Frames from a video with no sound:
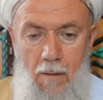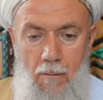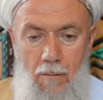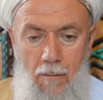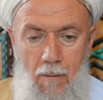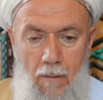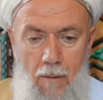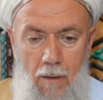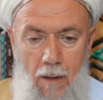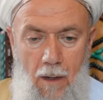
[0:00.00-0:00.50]

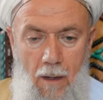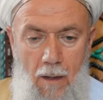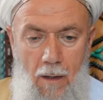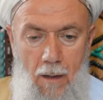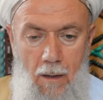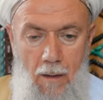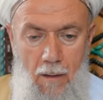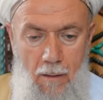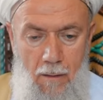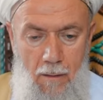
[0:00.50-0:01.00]
for
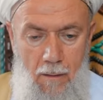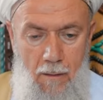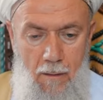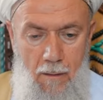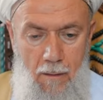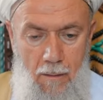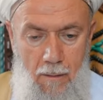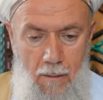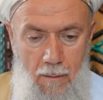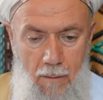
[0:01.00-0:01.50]
a
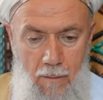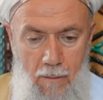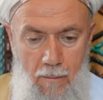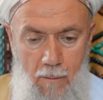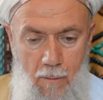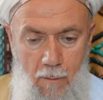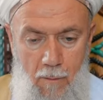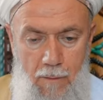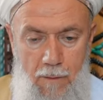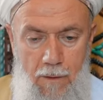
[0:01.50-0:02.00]

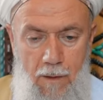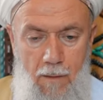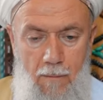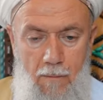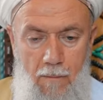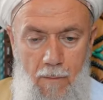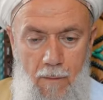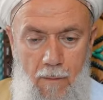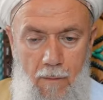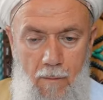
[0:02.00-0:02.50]

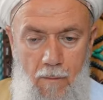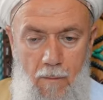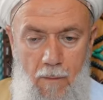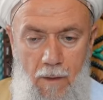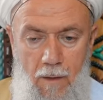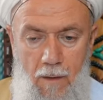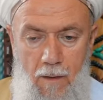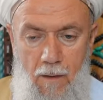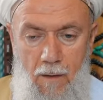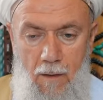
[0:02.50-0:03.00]
Muslim to
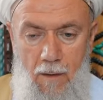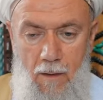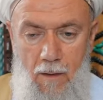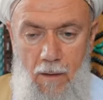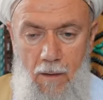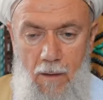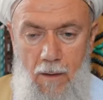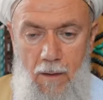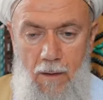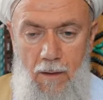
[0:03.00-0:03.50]
be
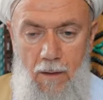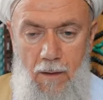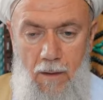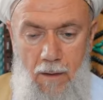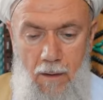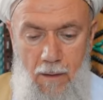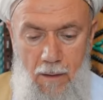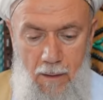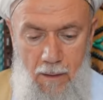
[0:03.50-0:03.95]
in